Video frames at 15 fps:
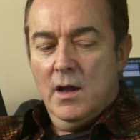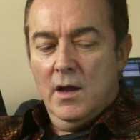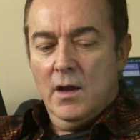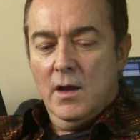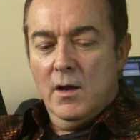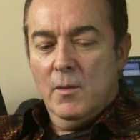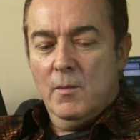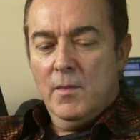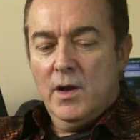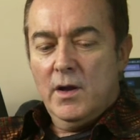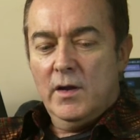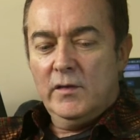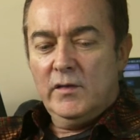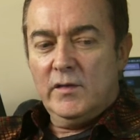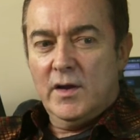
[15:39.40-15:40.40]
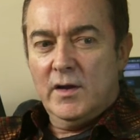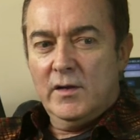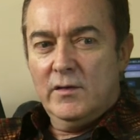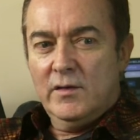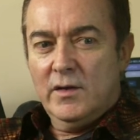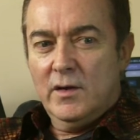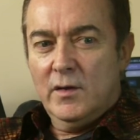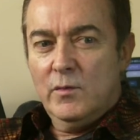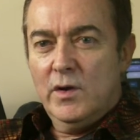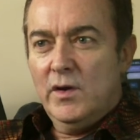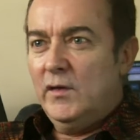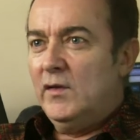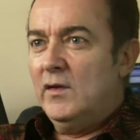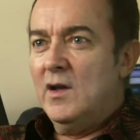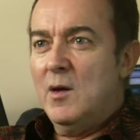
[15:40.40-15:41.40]
um, I started uh,
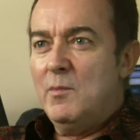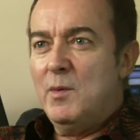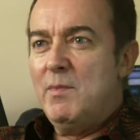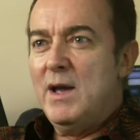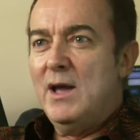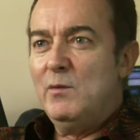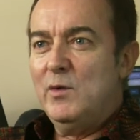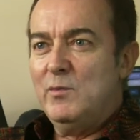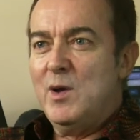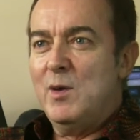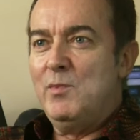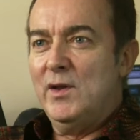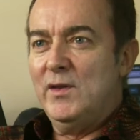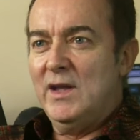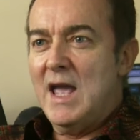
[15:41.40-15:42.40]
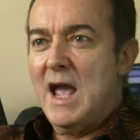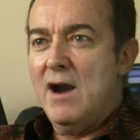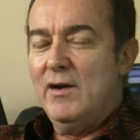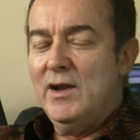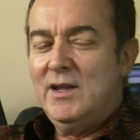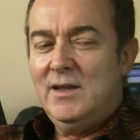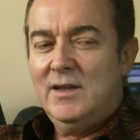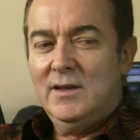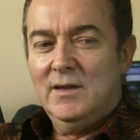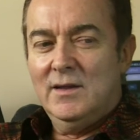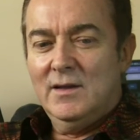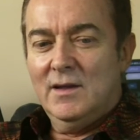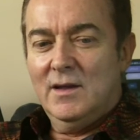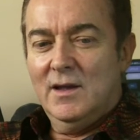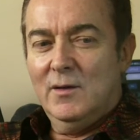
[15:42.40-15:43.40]
rehearsing up a band with my brother Gary,
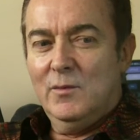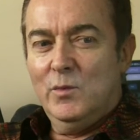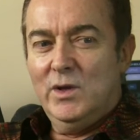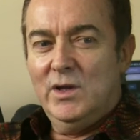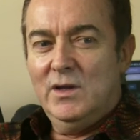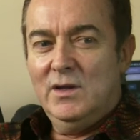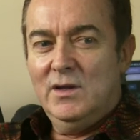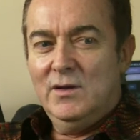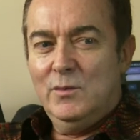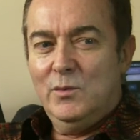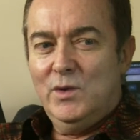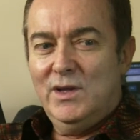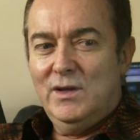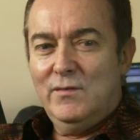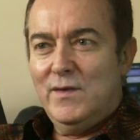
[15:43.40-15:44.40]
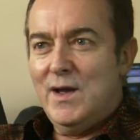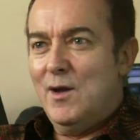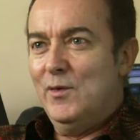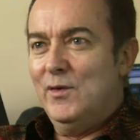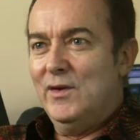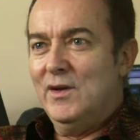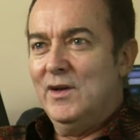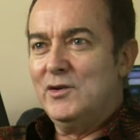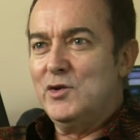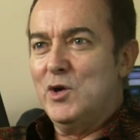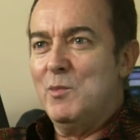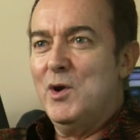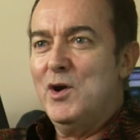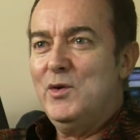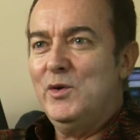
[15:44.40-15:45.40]
and we we found a, a
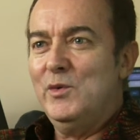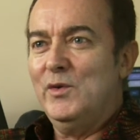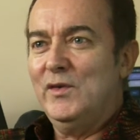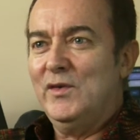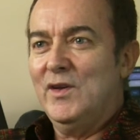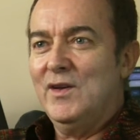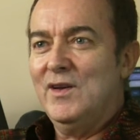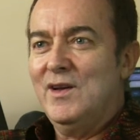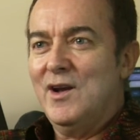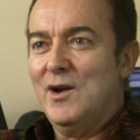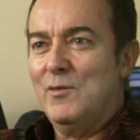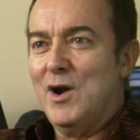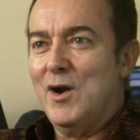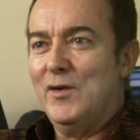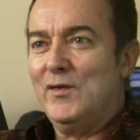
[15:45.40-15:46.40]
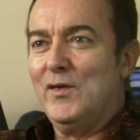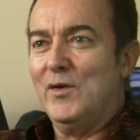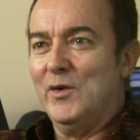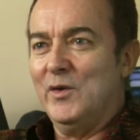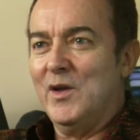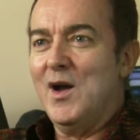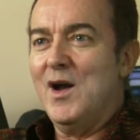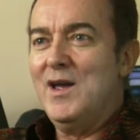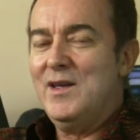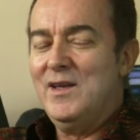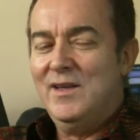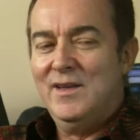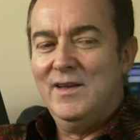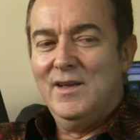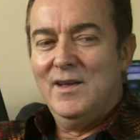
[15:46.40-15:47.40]
drummer who was a, a Rarotonga guy
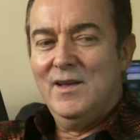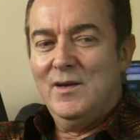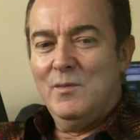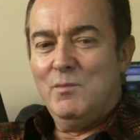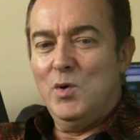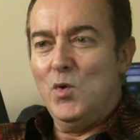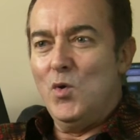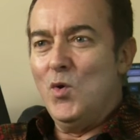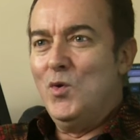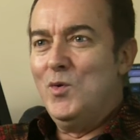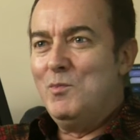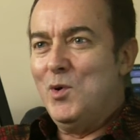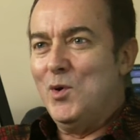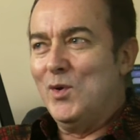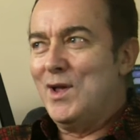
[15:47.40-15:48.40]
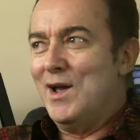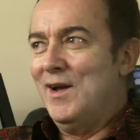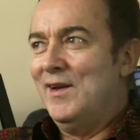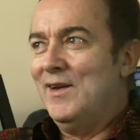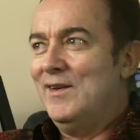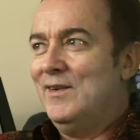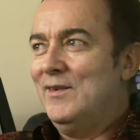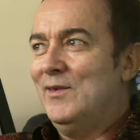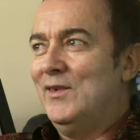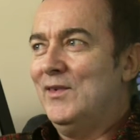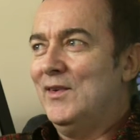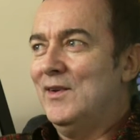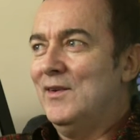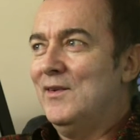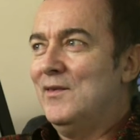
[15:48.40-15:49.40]
Paul, Paul Kiner,
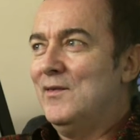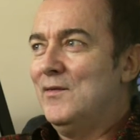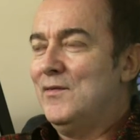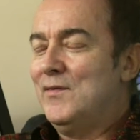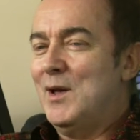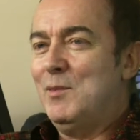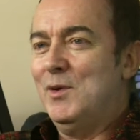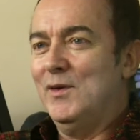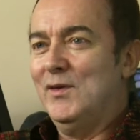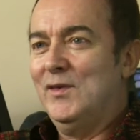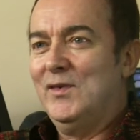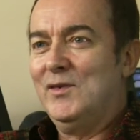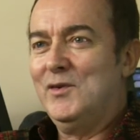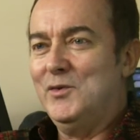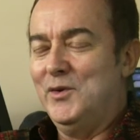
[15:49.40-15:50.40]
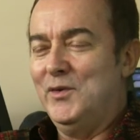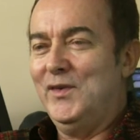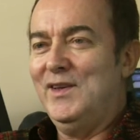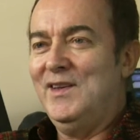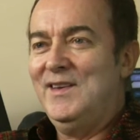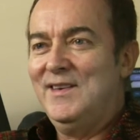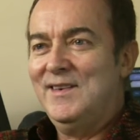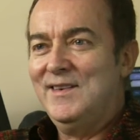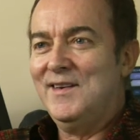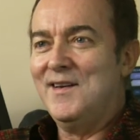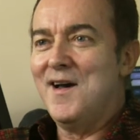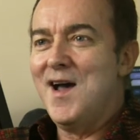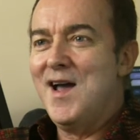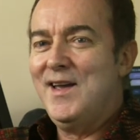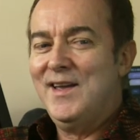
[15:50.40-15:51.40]
is a fabulous cruisy
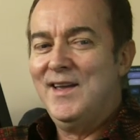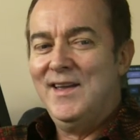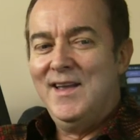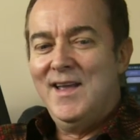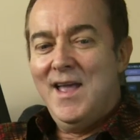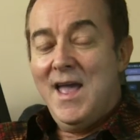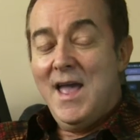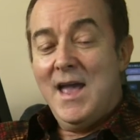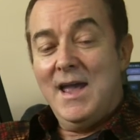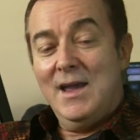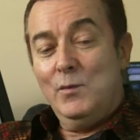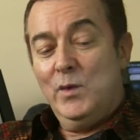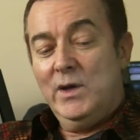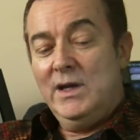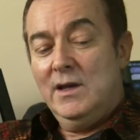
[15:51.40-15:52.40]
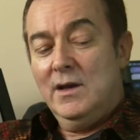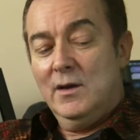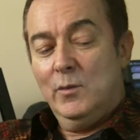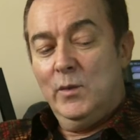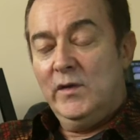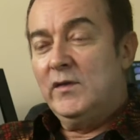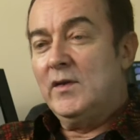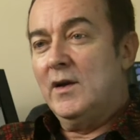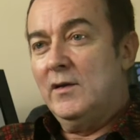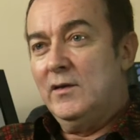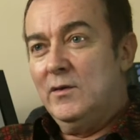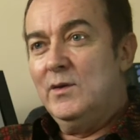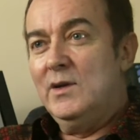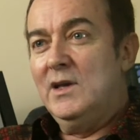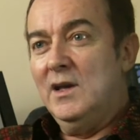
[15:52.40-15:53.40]
guy, and we uh, we started
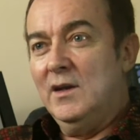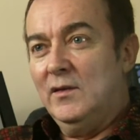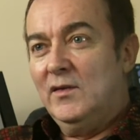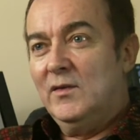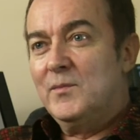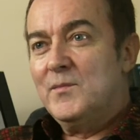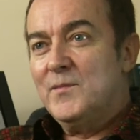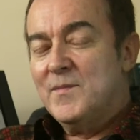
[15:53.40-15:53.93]
doing gigs,